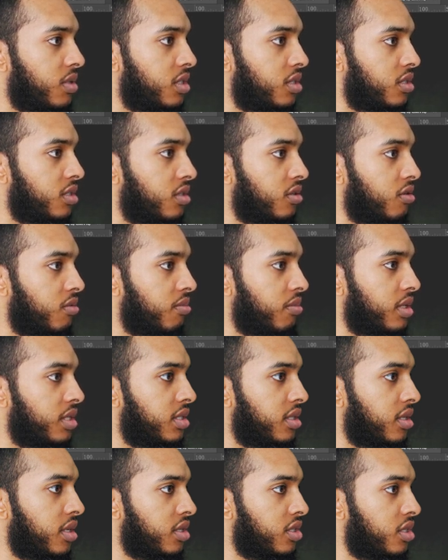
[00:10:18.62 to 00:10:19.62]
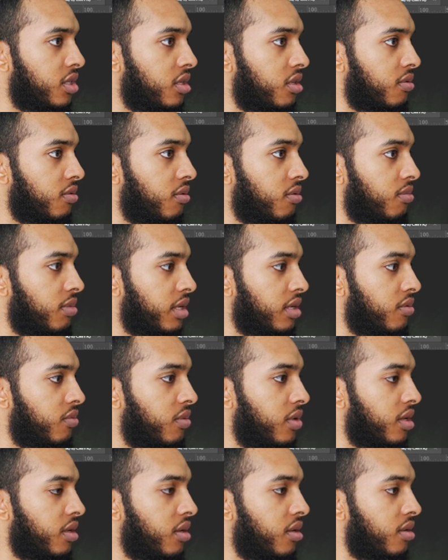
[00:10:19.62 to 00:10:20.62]
let's just go basic actually, black
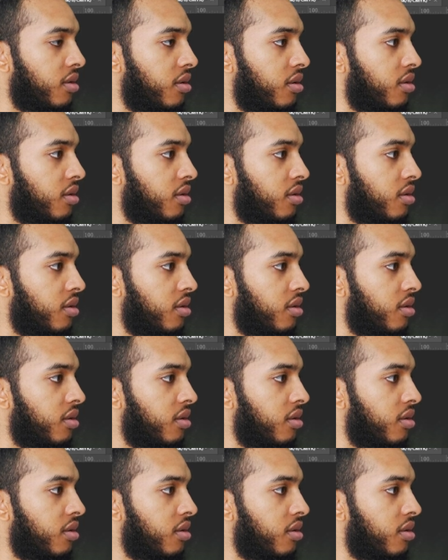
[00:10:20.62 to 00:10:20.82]
and white.